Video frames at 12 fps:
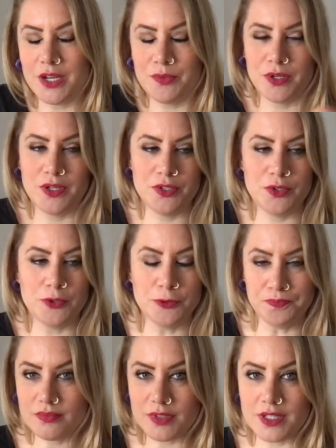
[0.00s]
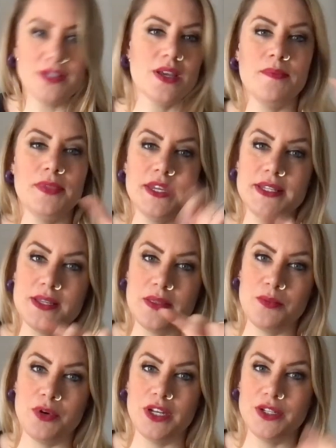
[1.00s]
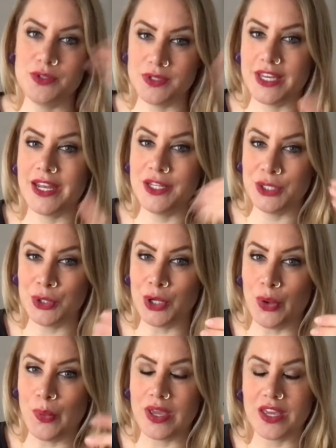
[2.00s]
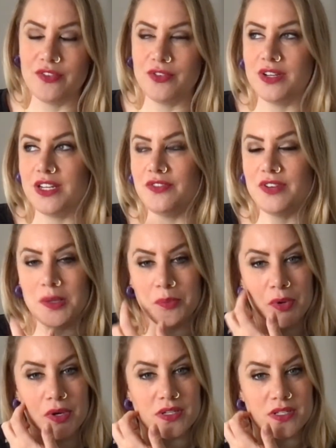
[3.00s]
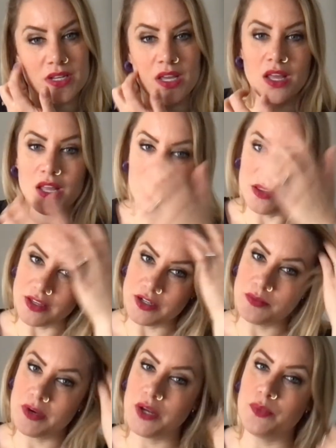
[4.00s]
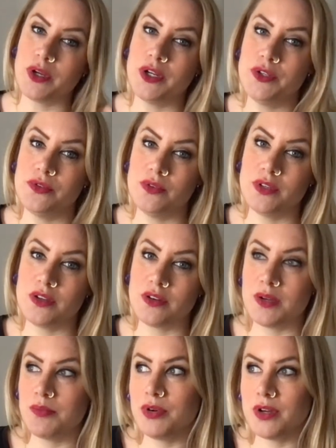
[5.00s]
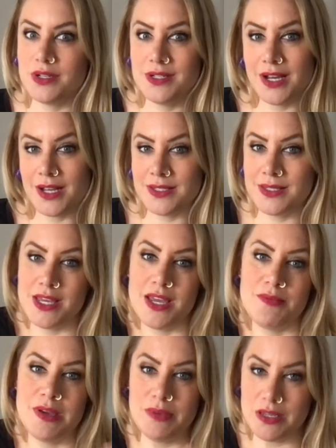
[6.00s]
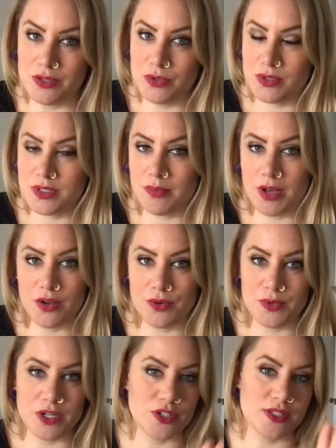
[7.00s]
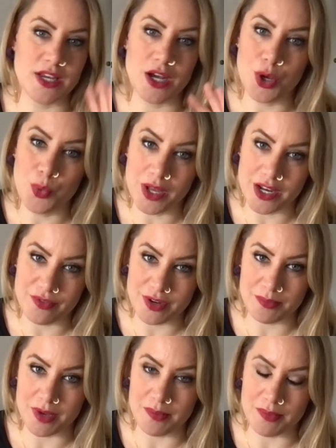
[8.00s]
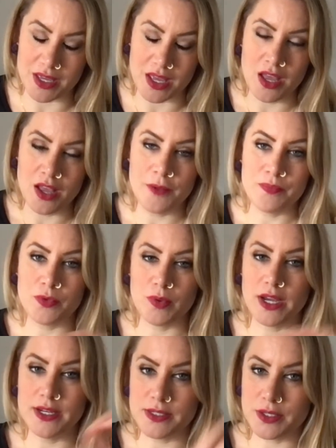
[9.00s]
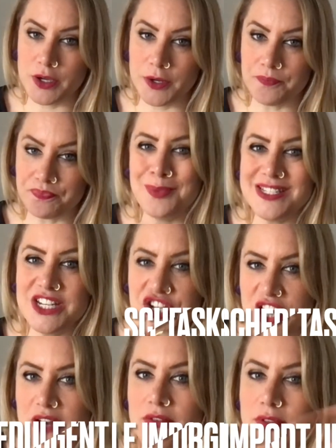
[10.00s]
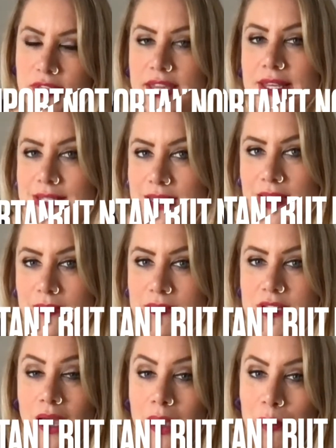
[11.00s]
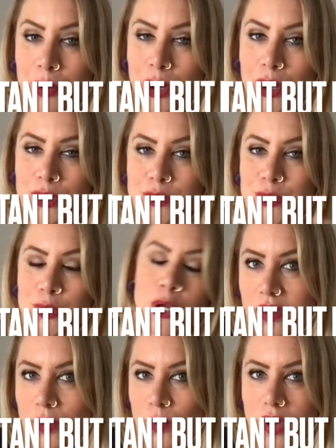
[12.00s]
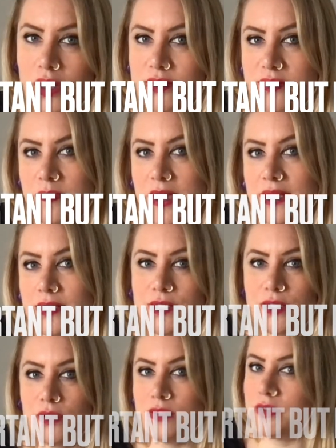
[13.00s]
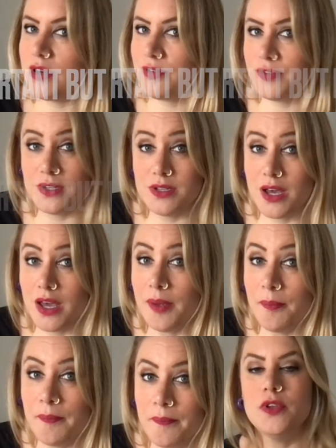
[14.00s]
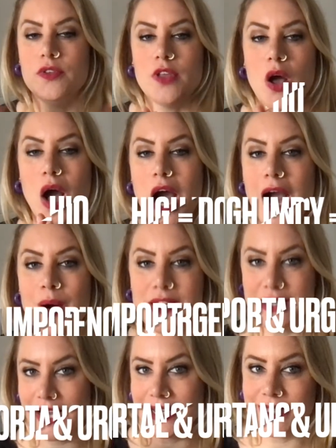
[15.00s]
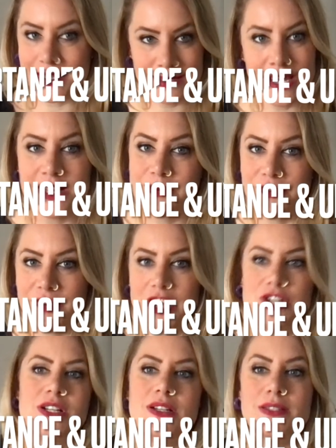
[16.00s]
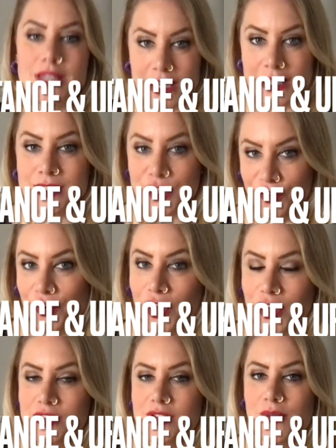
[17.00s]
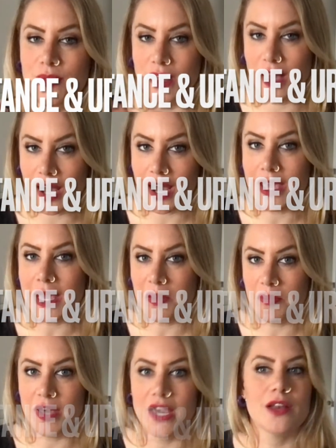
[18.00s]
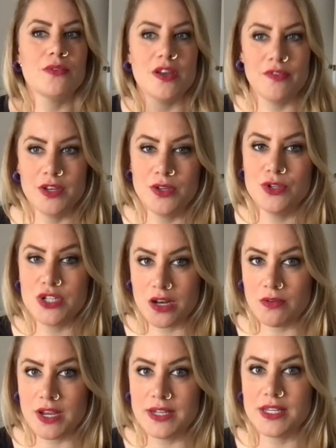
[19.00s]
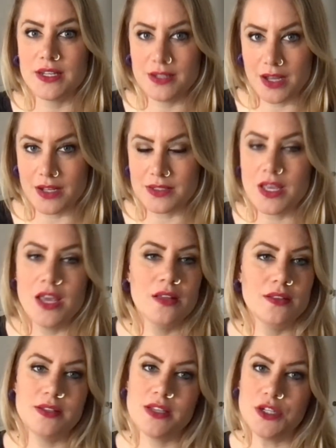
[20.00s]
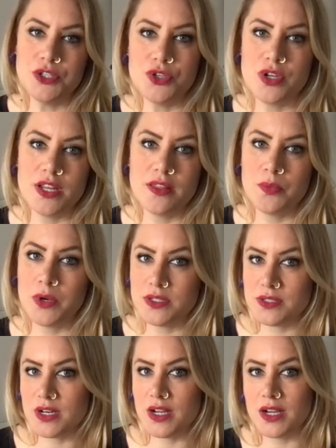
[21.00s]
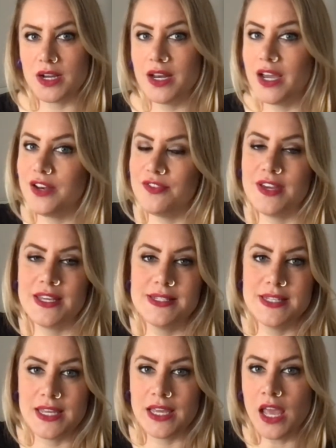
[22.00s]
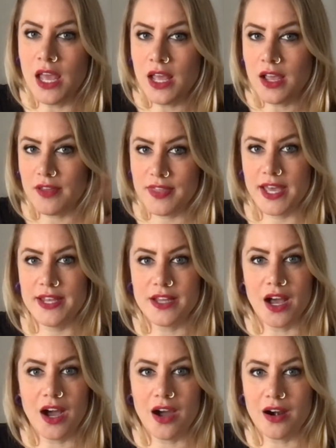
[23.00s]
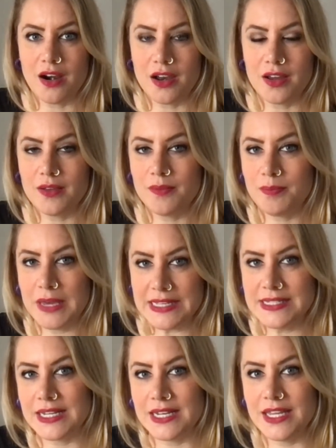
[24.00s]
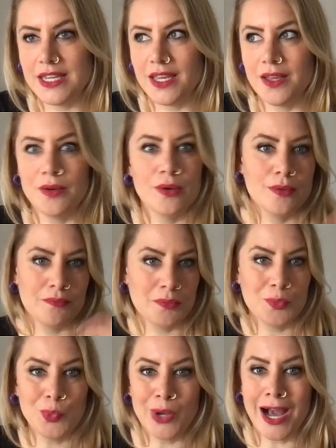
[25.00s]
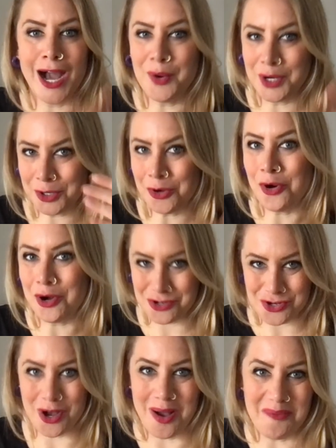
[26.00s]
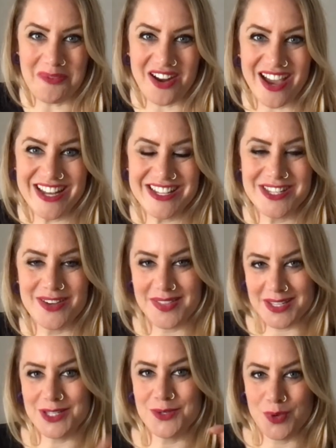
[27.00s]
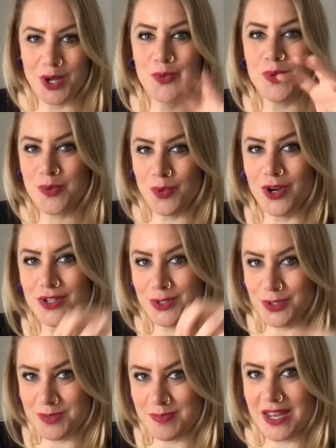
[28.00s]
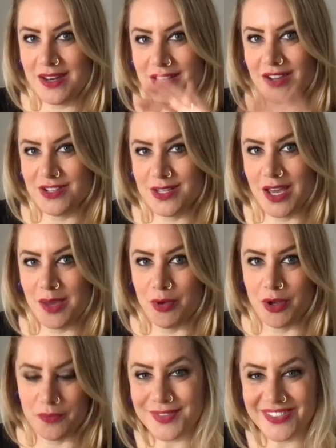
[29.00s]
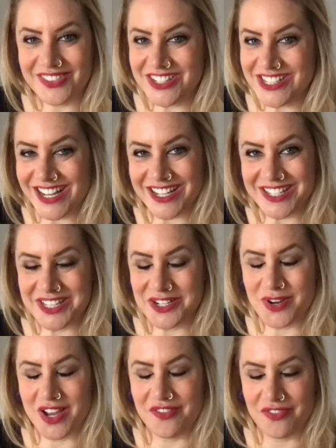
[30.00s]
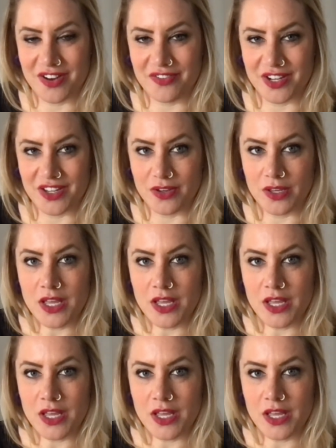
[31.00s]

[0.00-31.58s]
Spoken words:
want to do some things in the morning to get you going. If you're an evening person, then you might want to do your important tasks then, maybe do some outreach there or whatever it might be, right? So schedule things in, time block to what is the best use of your time. So our task as sales professionals is to focus on the high impact revenue generating tasks. These are usually the ones that are client facing, that are basically our core job, right? So this is what we want to spend our time on, the tasks that drive revenue.